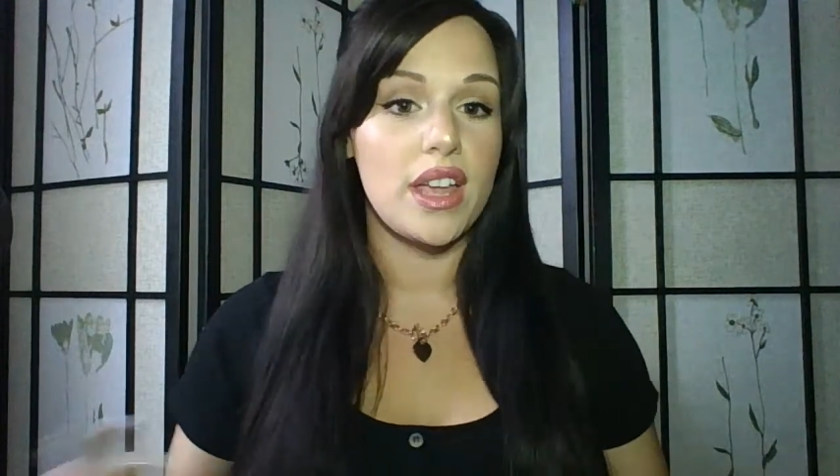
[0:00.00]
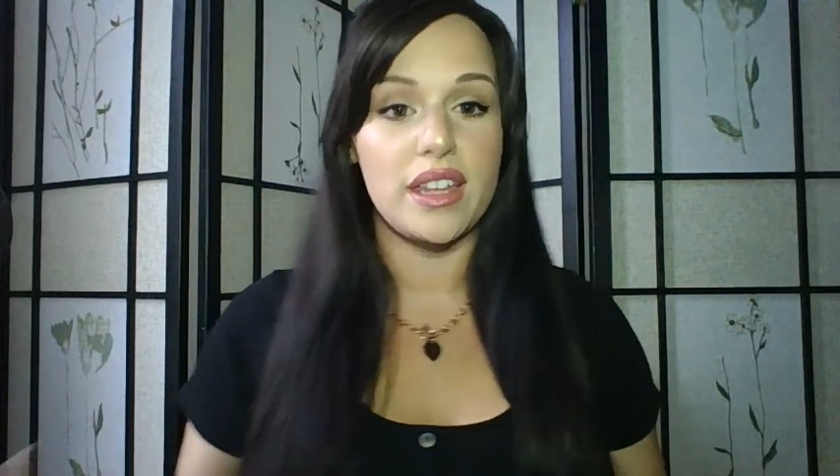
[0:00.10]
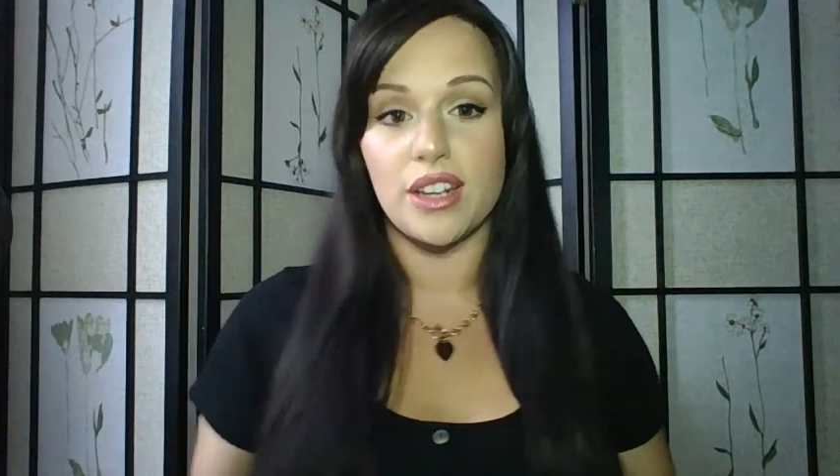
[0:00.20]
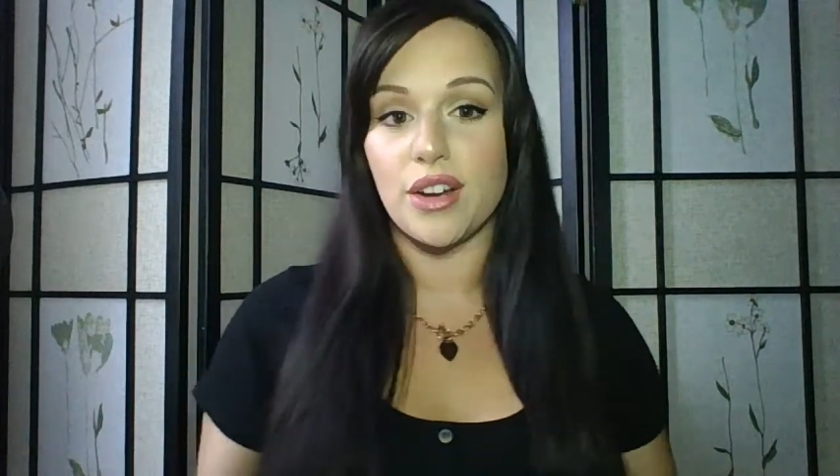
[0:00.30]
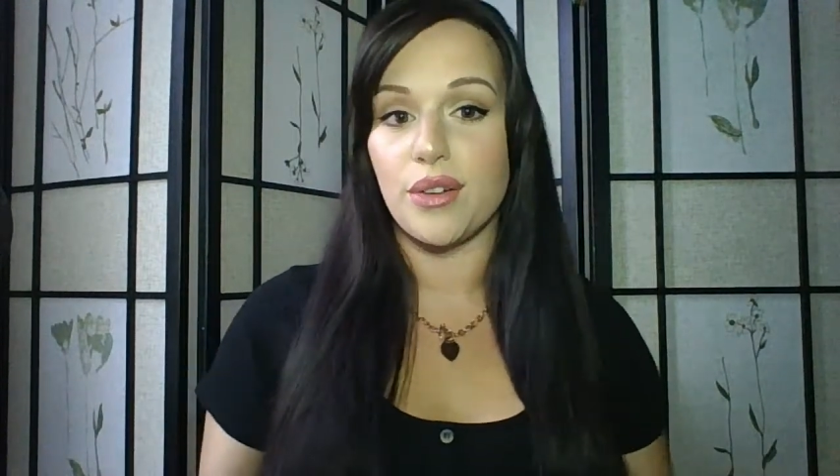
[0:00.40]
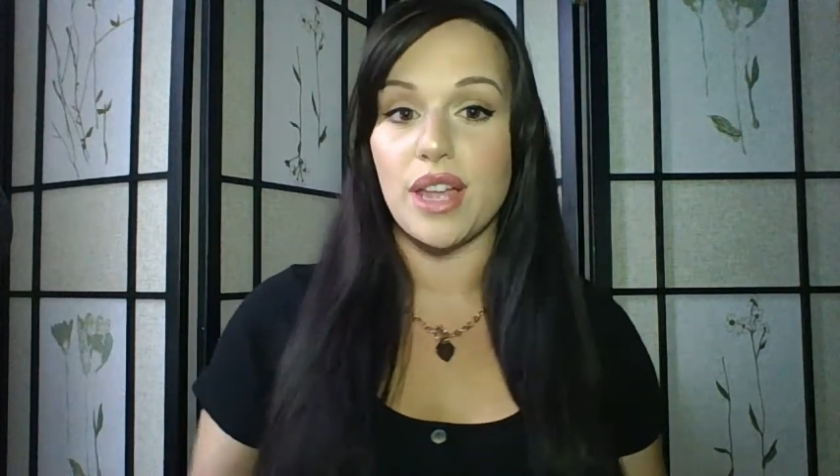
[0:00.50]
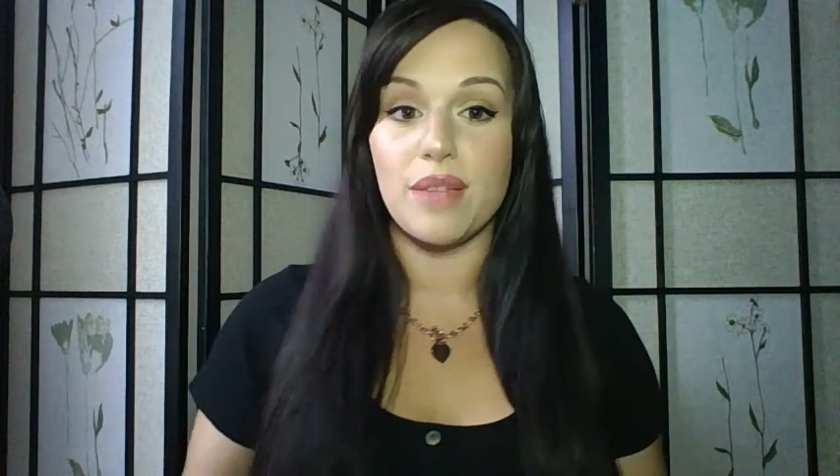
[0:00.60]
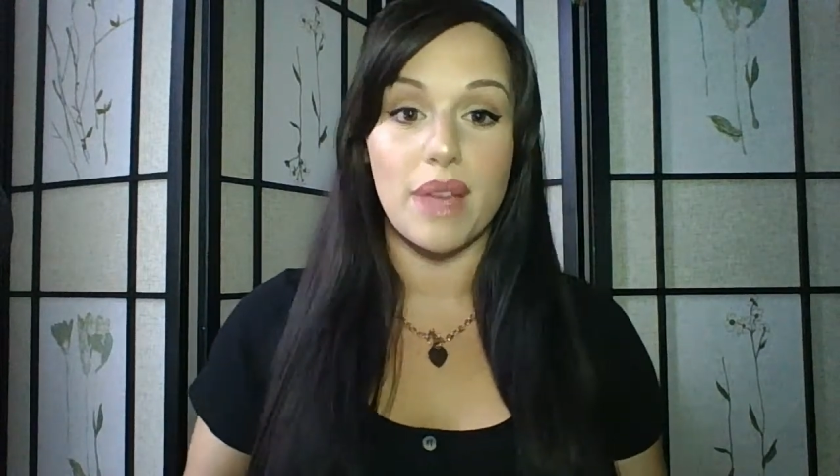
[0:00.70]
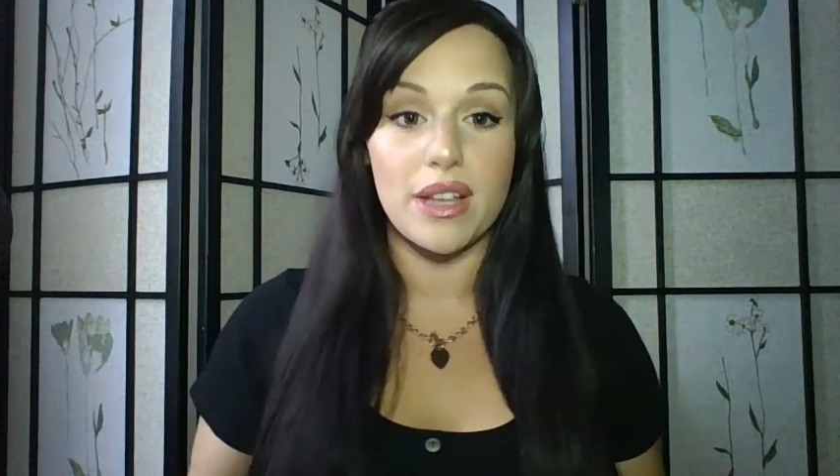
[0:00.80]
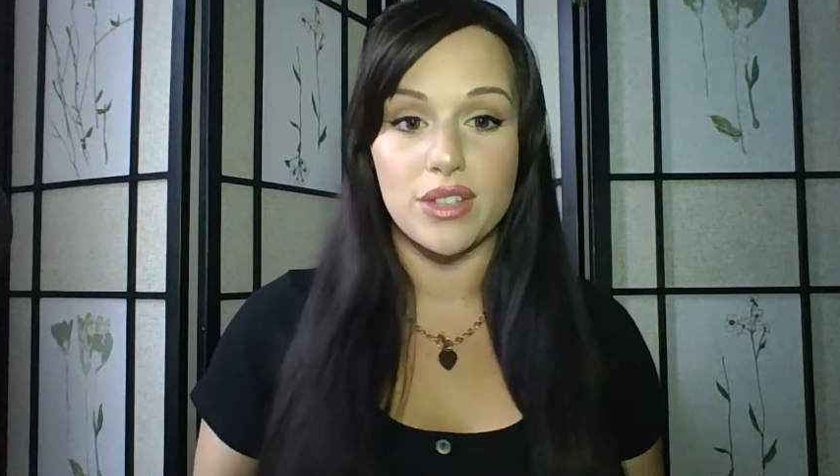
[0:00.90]

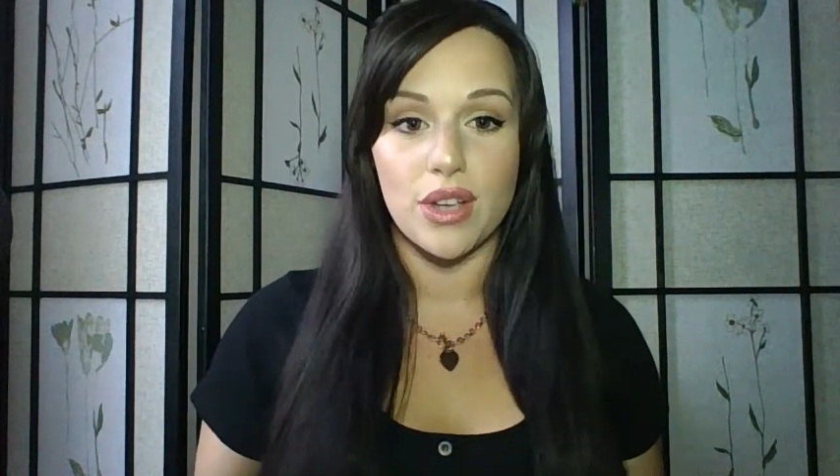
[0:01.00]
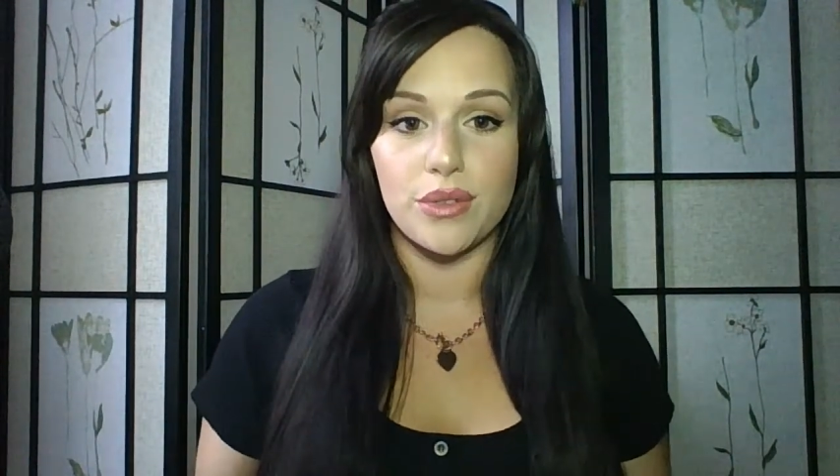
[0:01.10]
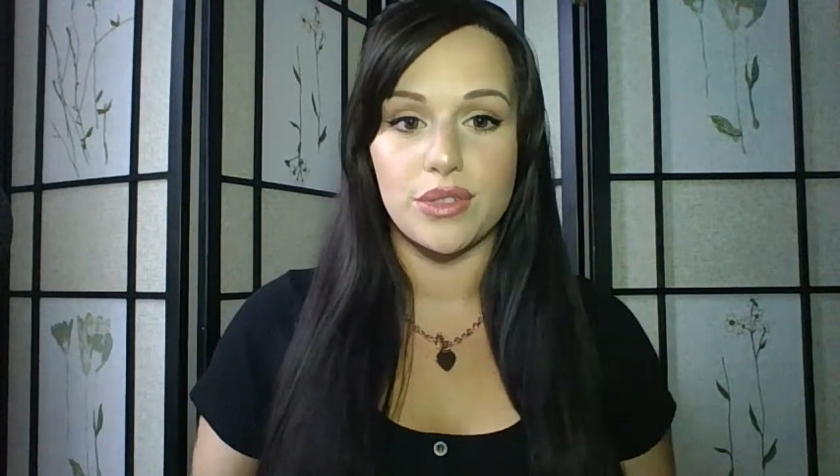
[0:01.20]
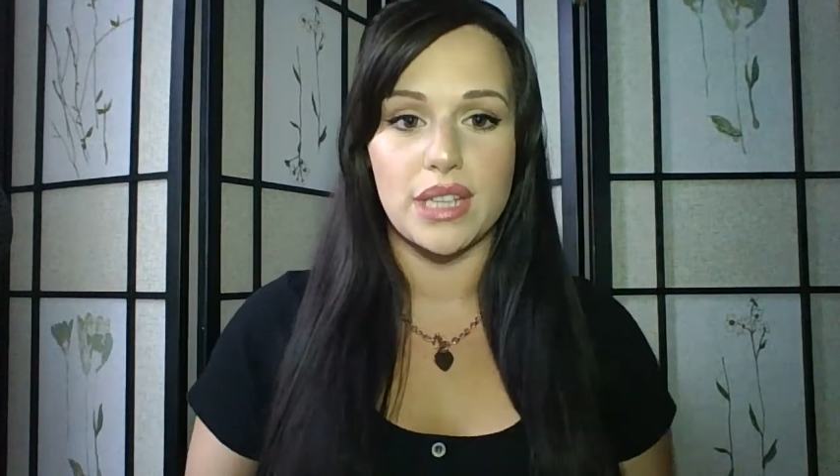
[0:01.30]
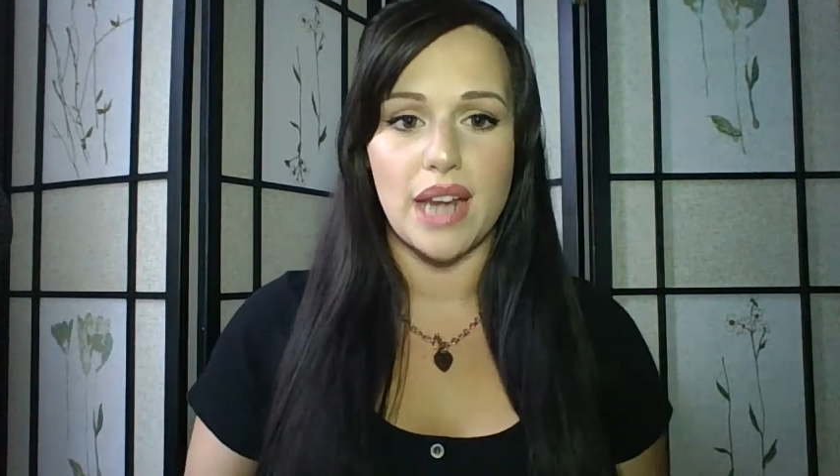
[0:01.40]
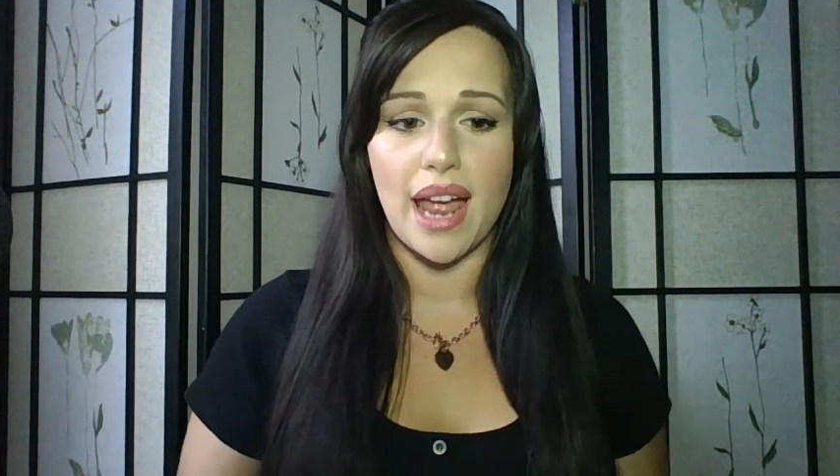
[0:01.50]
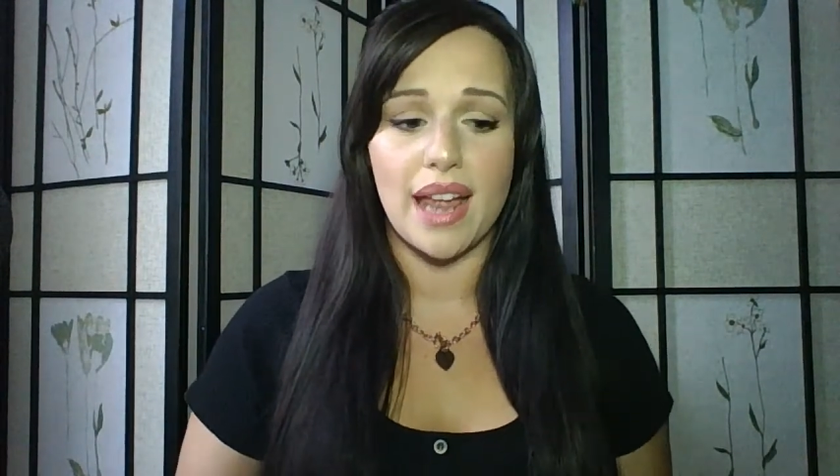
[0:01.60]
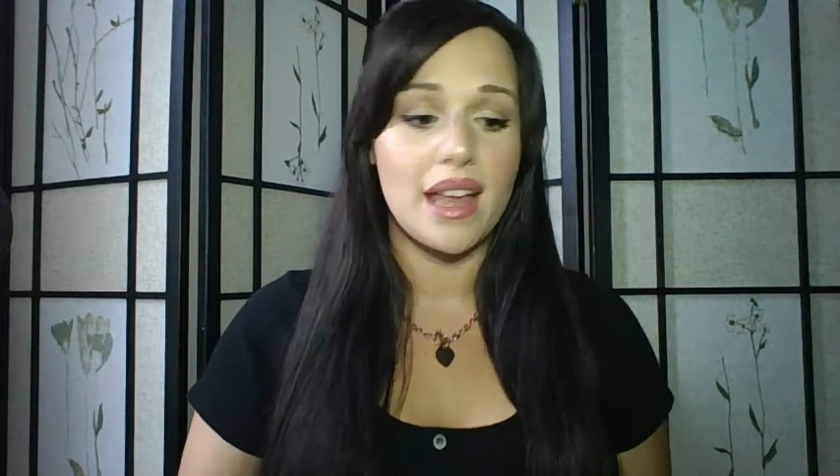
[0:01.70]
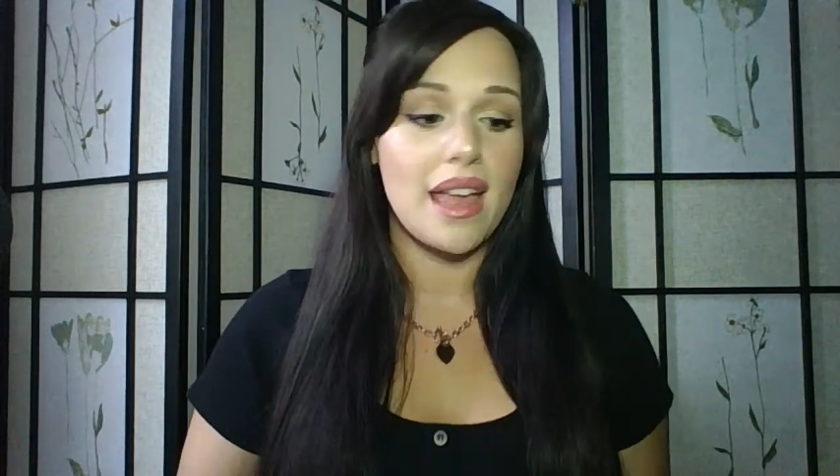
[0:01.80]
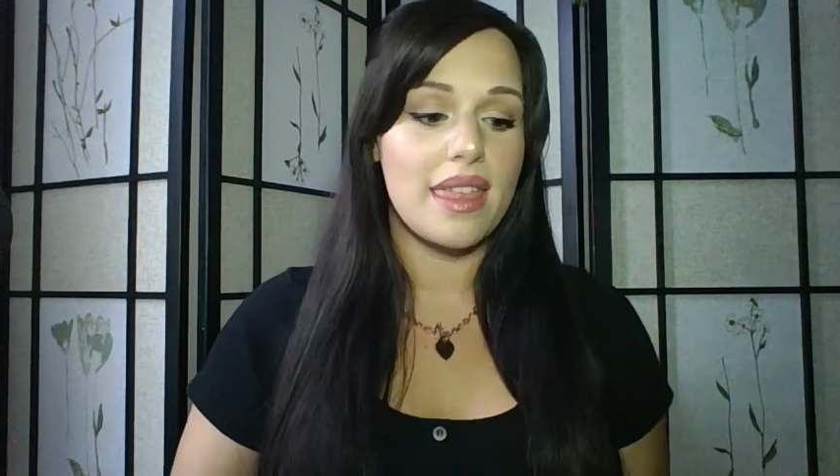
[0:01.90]
in my zone today,